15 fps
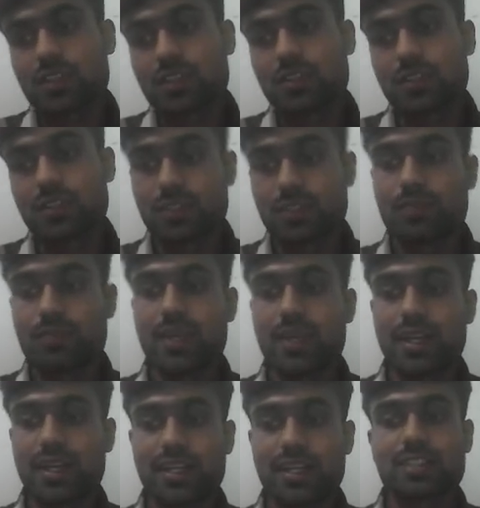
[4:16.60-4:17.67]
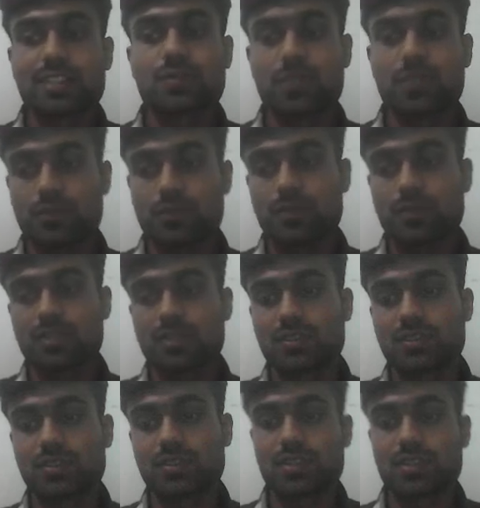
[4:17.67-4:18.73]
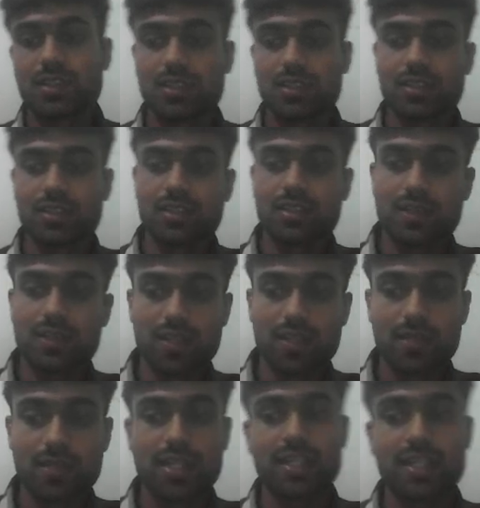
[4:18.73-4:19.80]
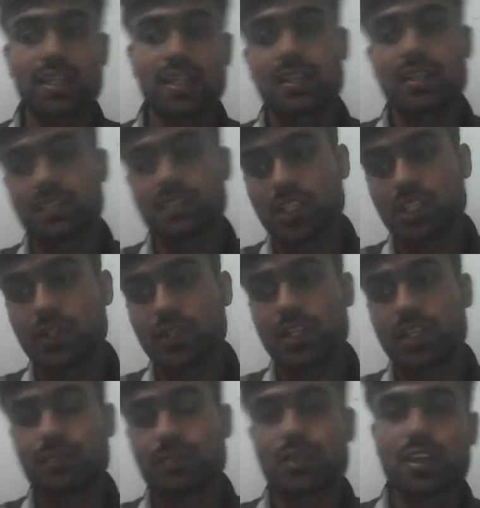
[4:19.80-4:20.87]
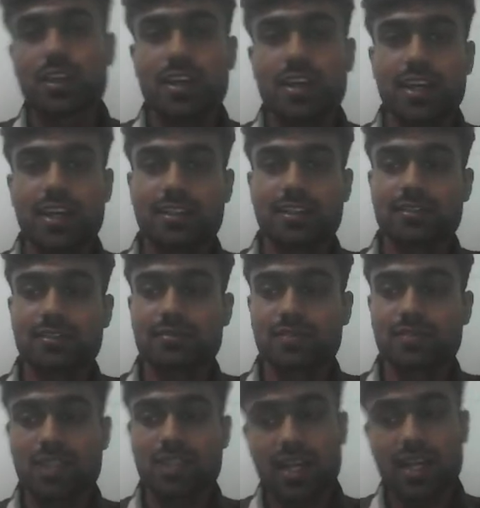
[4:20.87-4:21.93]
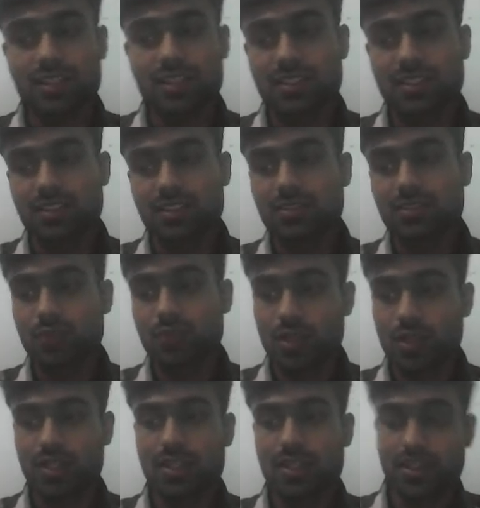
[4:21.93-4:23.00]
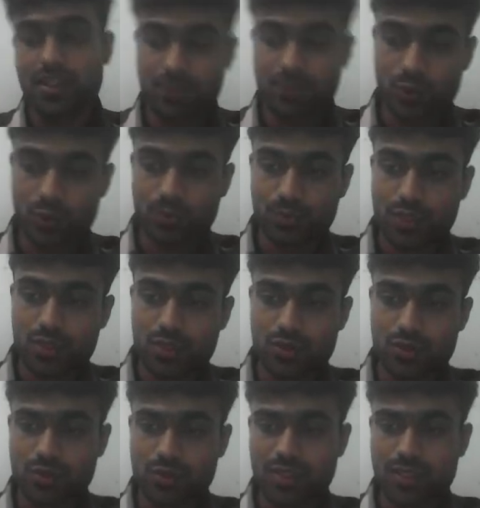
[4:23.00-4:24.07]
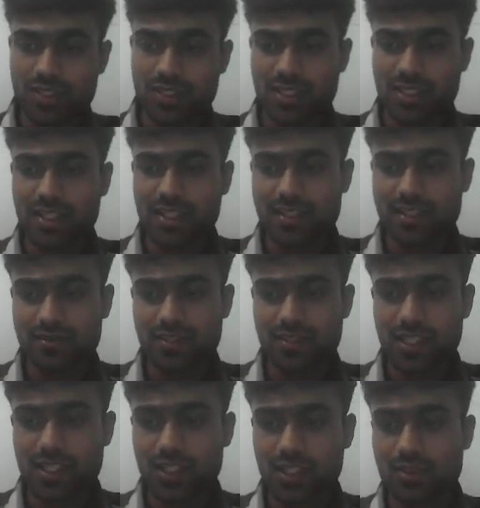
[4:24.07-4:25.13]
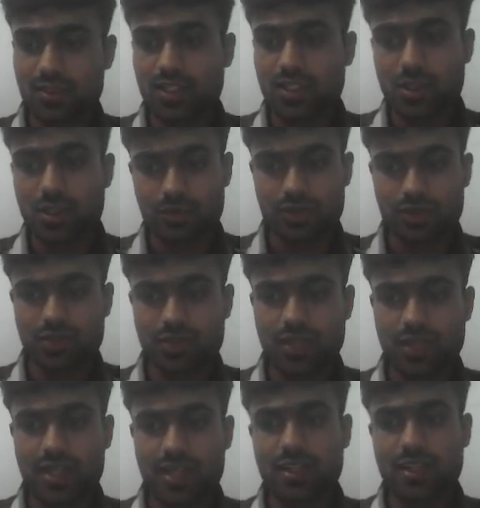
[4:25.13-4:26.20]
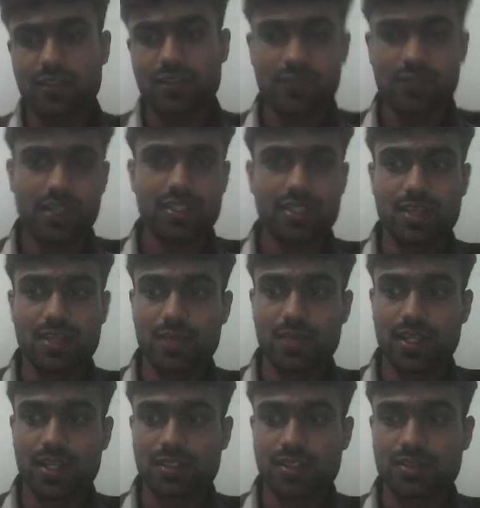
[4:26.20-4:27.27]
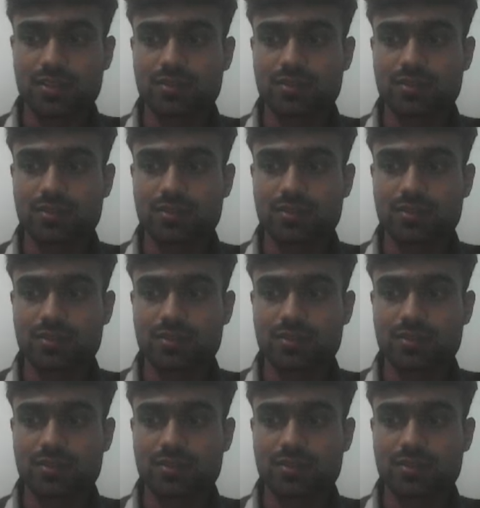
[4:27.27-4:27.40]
which maintains performance, then the availability and security. And the last stage is monitor and improve. So basically it continuously observe and refine the application.